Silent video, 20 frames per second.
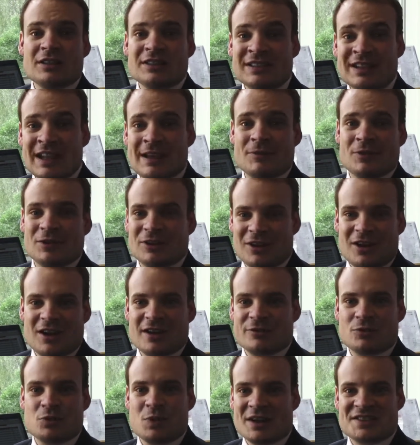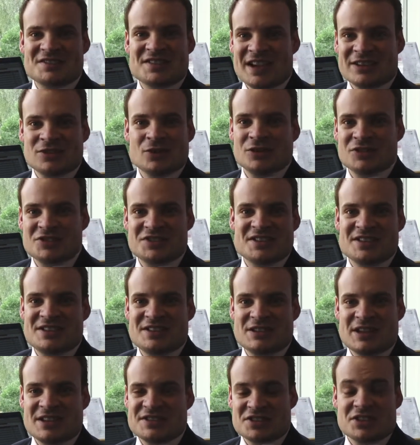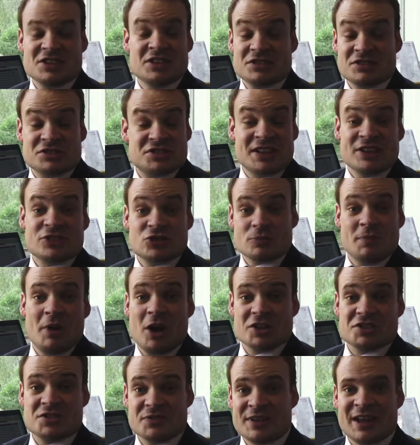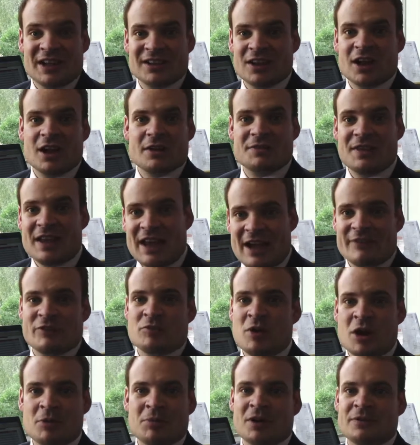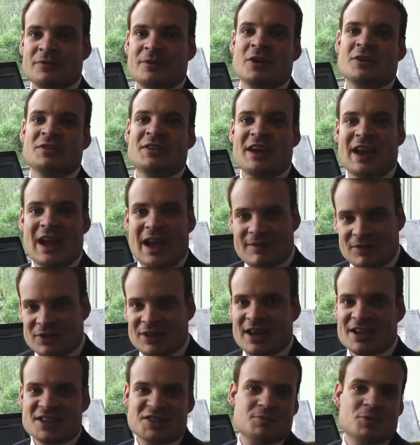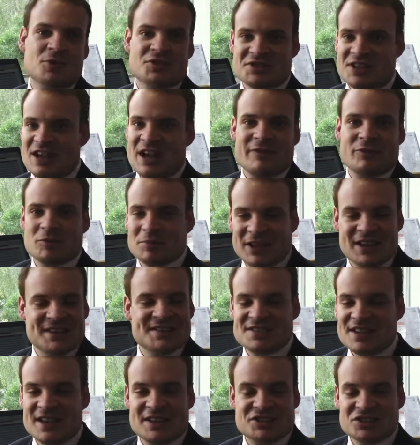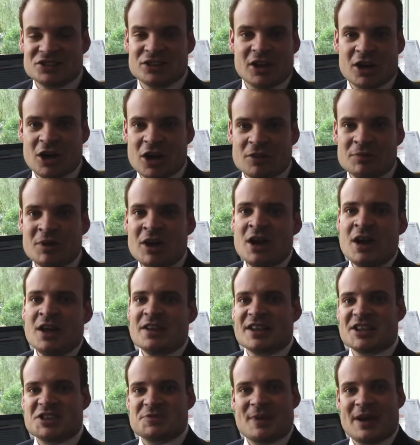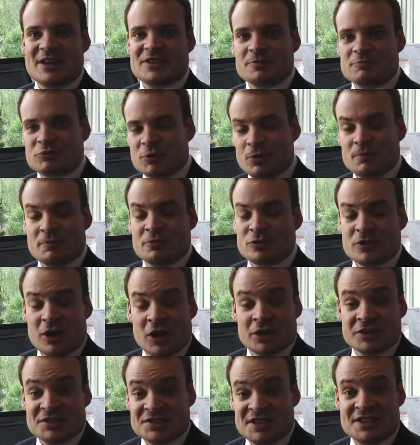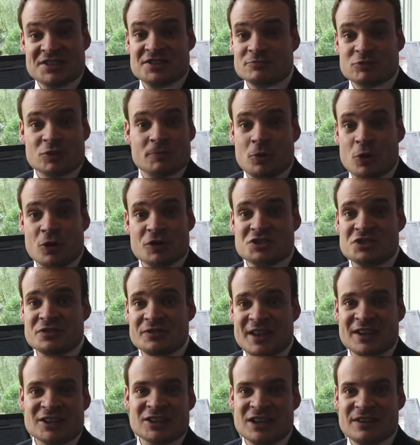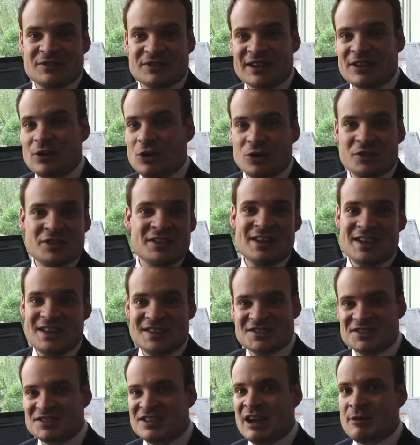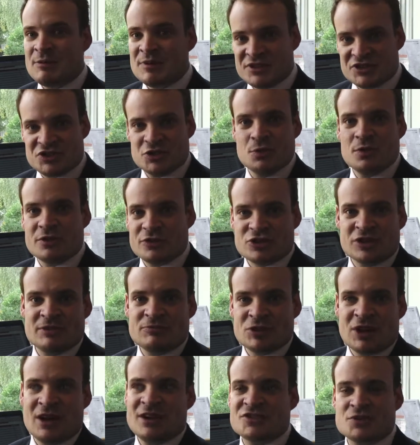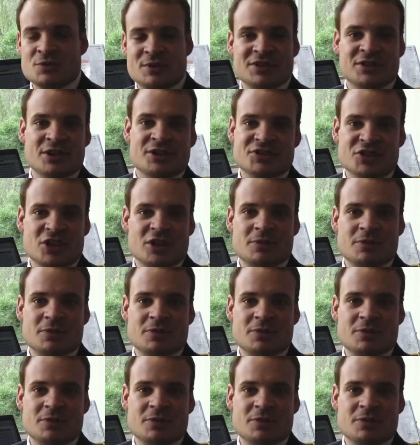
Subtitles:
live a life where technology is a central part of that life. They have a mobile phone, they have an Xbox, they have a PlayStation at home. They spend a decent proportion of their evening on the internet with two or three browser windows